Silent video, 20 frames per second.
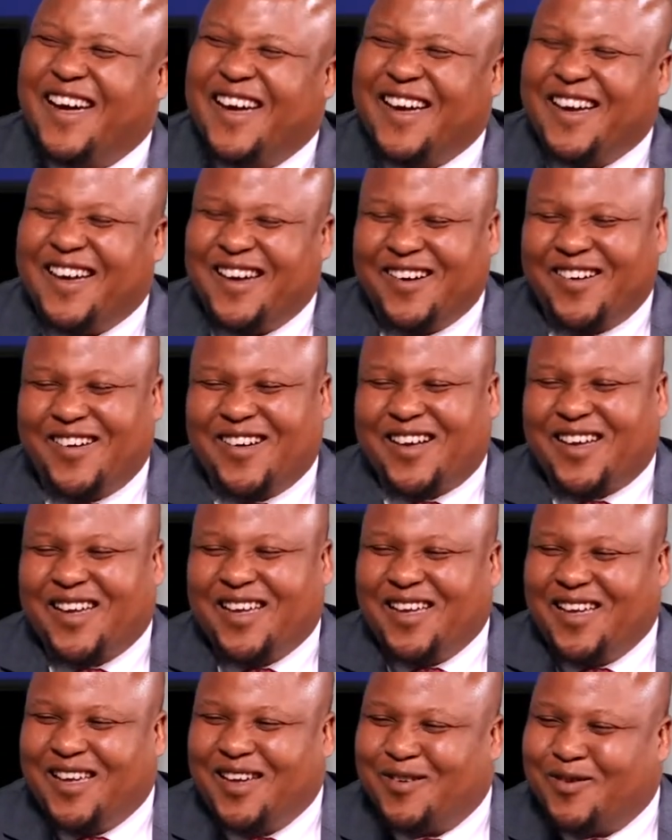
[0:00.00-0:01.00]

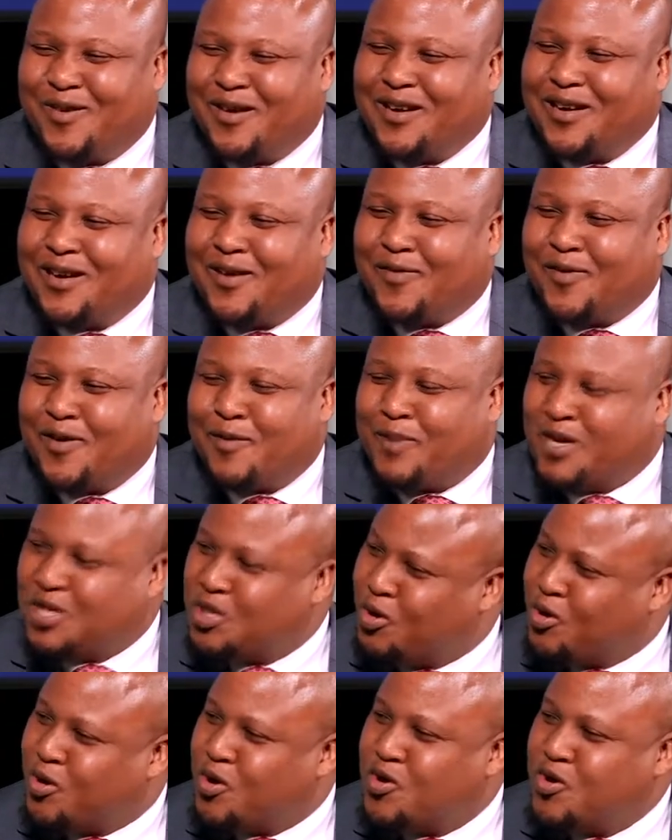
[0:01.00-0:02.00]
Okay, wonderful. But
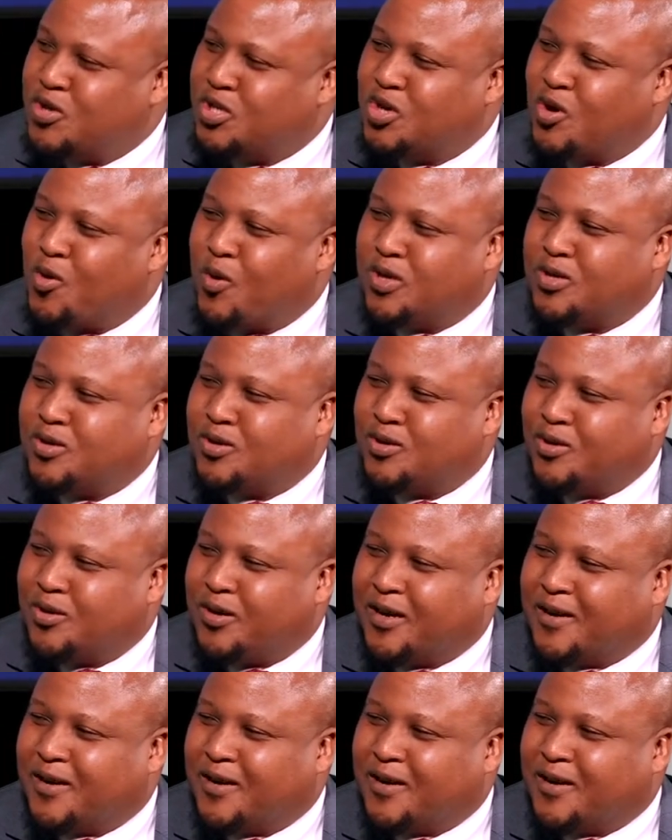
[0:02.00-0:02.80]
you enjoy what you're doing?